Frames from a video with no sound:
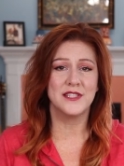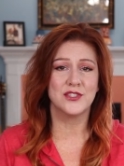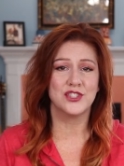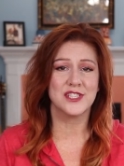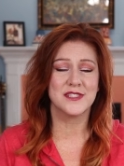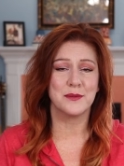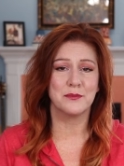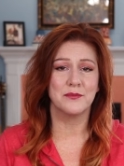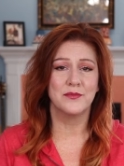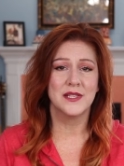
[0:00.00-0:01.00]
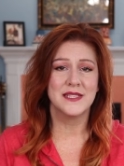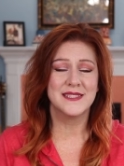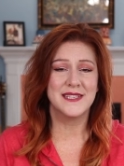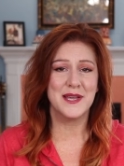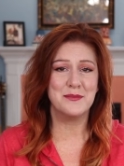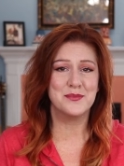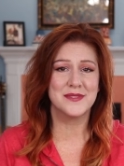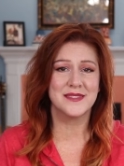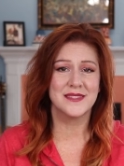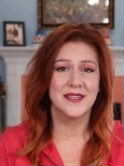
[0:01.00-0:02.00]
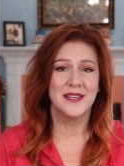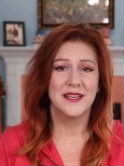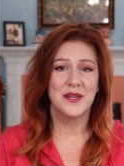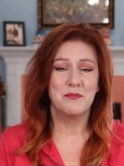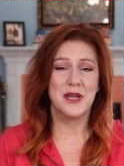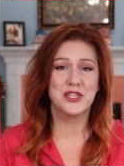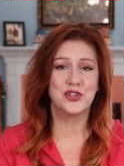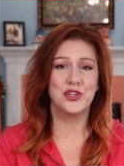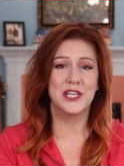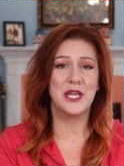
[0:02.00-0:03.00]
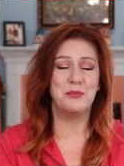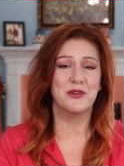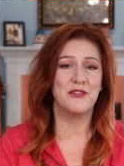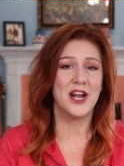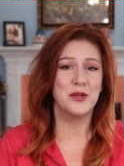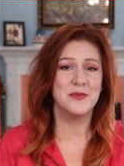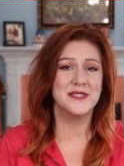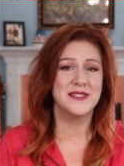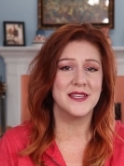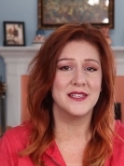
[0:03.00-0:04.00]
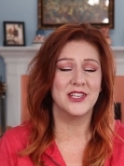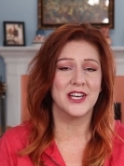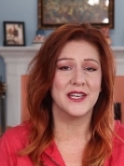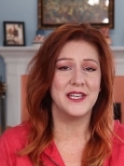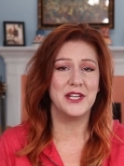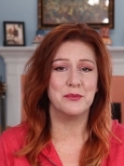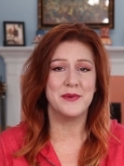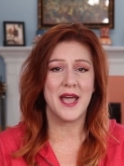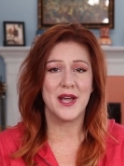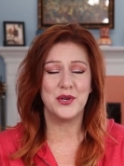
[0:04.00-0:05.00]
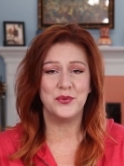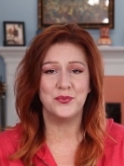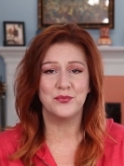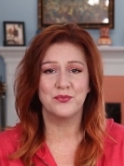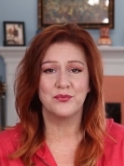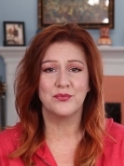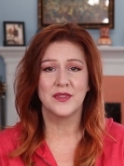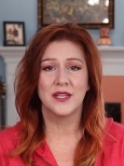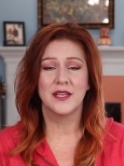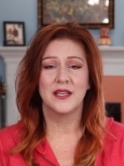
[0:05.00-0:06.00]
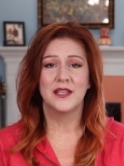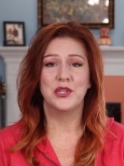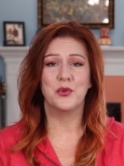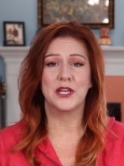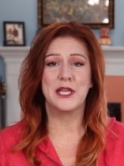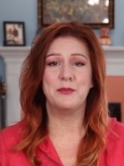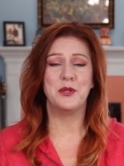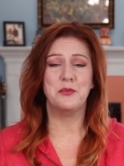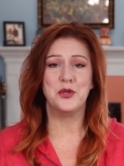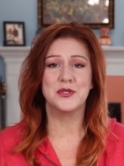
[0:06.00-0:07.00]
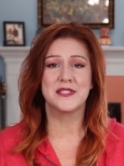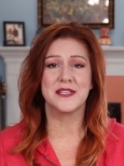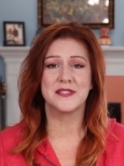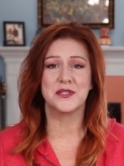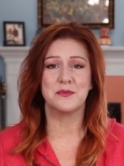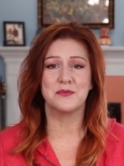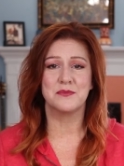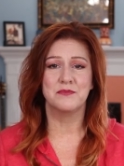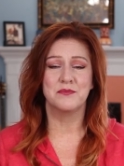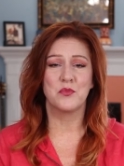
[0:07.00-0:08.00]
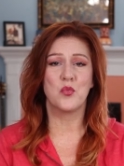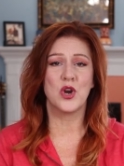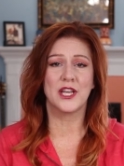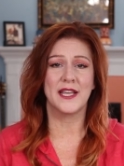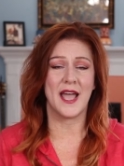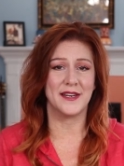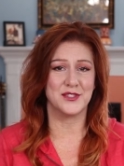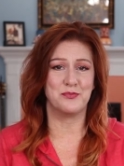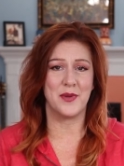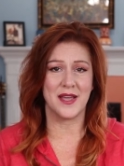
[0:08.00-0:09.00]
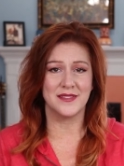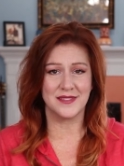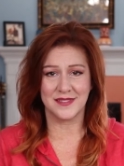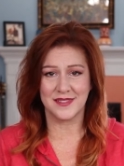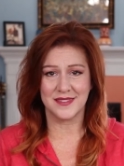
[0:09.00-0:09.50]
These are just some tips. Make sure you keep your vitamins in. You're going to need them now. You want to keep the immune system working at its best.